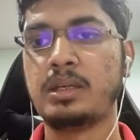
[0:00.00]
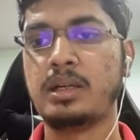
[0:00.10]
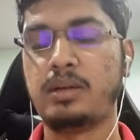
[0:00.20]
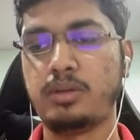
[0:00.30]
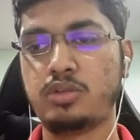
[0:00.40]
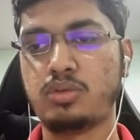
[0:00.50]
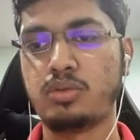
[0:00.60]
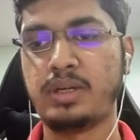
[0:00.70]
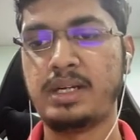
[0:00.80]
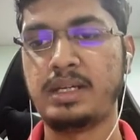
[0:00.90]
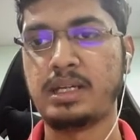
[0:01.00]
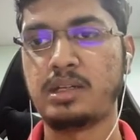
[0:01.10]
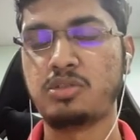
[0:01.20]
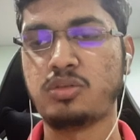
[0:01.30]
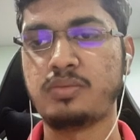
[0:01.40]
It will show entire
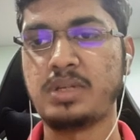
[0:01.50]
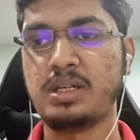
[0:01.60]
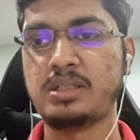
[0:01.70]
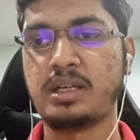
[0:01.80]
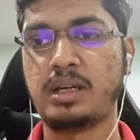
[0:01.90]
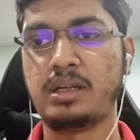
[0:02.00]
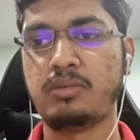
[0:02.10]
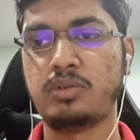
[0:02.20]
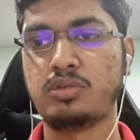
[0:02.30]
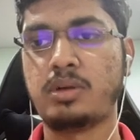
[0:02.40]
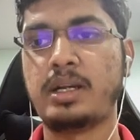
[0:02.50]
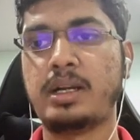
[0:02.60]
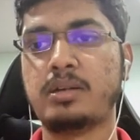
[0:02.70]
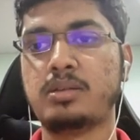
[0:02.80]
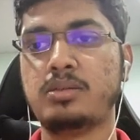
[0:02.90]
list of charts and it will show
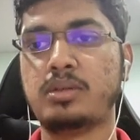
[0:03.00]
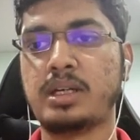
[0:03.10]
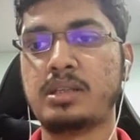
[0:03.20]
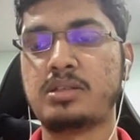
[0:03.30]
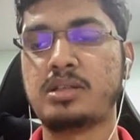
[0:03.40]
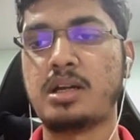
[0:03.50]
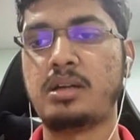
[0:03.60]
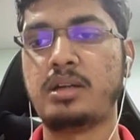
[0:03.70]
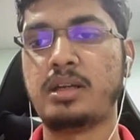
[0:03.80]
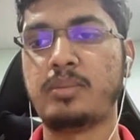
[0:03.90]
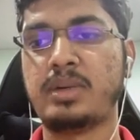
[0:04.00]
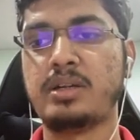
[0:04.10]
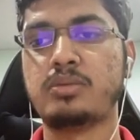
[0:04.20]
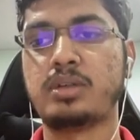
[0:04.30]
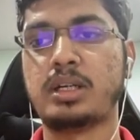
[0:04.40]
added. You can start them
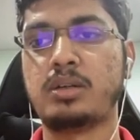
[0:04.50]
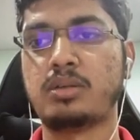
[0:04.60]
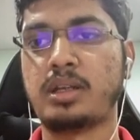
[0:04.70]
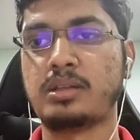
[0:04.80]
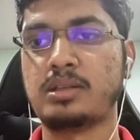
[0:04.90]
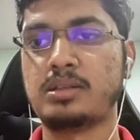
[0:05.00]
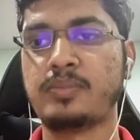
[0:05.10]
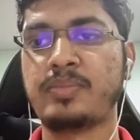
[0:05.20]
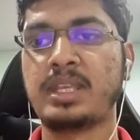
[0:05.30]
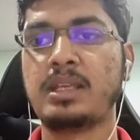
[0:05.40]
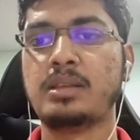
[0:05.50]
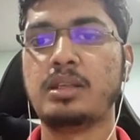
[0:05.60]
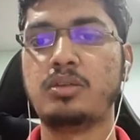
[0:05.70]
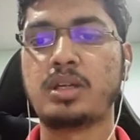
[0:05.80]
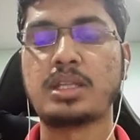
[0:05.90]
and you can do like this.
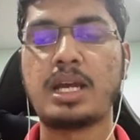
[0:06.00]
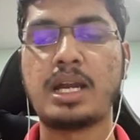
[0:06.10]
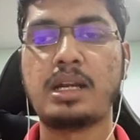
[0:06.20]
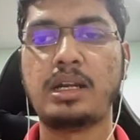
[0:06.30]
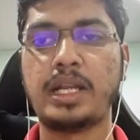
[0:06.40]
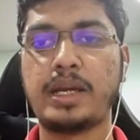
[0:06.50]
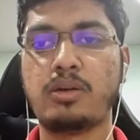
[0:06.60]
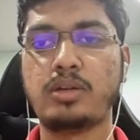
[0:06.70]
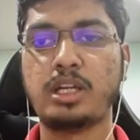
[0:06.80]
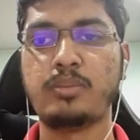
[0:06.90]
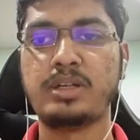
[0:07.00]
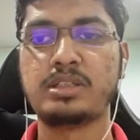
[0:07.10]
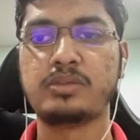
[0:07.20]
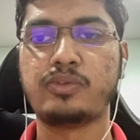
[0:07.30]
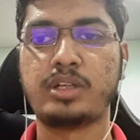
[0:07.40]
Then you can add layout
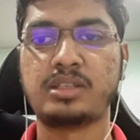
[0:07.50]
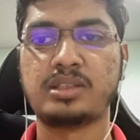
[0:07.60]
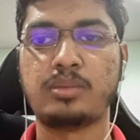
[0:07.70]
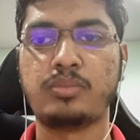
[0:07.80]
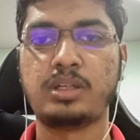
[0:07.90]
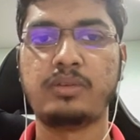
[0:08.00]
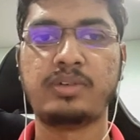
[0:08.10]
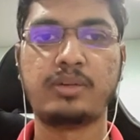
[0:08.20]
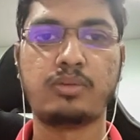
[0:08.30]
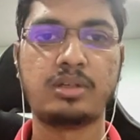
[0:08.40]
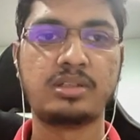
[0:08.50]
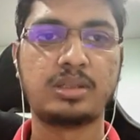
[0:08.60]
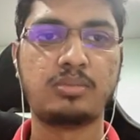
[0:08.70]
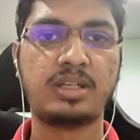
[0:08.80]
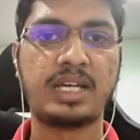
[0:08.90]
elements. For example, if I want
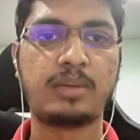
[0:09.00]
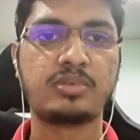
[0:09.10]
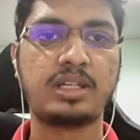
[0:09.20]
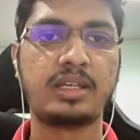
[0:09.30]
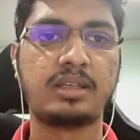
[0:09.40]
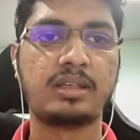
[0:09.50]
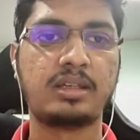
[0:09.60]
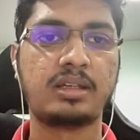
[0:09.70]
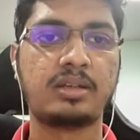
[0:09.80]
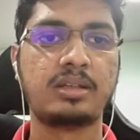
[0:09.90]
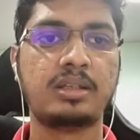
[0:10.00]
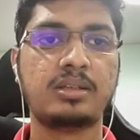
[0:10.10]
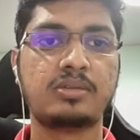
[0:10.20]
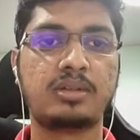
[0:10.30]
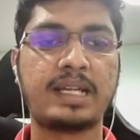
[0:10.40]
some tabs like here,
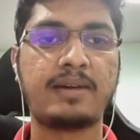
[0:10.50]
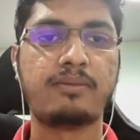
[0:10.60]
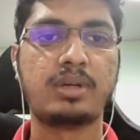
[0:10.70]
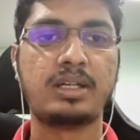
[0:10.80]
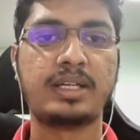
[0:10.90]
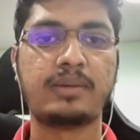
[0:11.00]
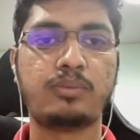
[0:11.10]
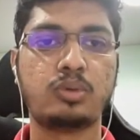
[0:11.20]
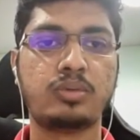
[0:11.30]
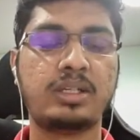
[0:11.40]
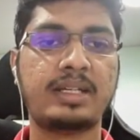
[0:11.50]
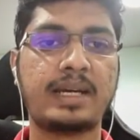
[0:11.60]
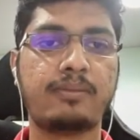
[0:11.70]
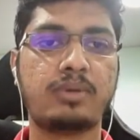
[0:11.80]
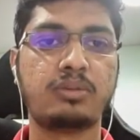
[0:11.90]
so tab 1, tab 2, in
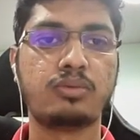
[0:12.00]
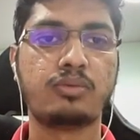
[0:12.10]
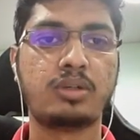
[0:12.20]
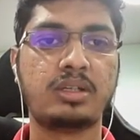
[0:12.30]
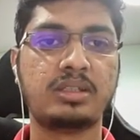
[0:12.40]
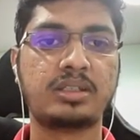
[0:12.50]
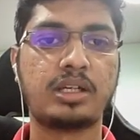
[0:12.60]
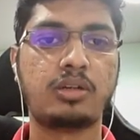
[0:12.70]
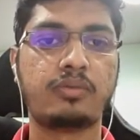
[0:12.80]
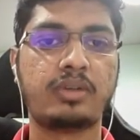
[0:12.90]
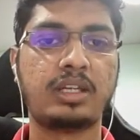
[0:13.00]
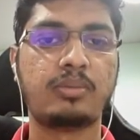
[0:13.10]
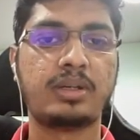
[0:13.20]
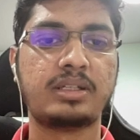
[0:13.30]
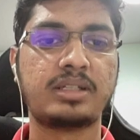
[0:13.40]
tab 1 we want this kind of
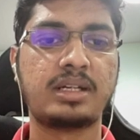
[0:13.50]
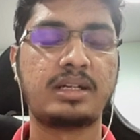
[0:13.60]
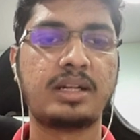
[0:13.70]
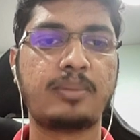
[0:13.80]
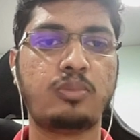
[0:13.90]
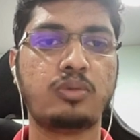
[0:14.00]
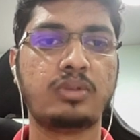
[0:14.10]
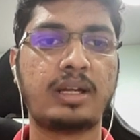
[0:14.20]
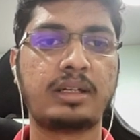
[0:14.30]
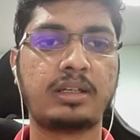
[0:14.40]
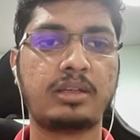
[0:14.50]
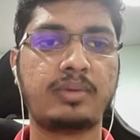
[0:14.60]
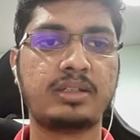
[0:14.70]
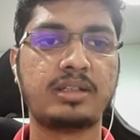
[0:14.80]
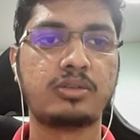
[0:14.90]
elements, and tab 2 that
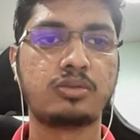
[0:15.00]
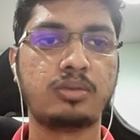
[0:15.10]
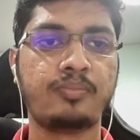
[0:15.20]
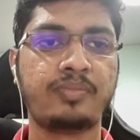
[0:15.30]
elements, and so on.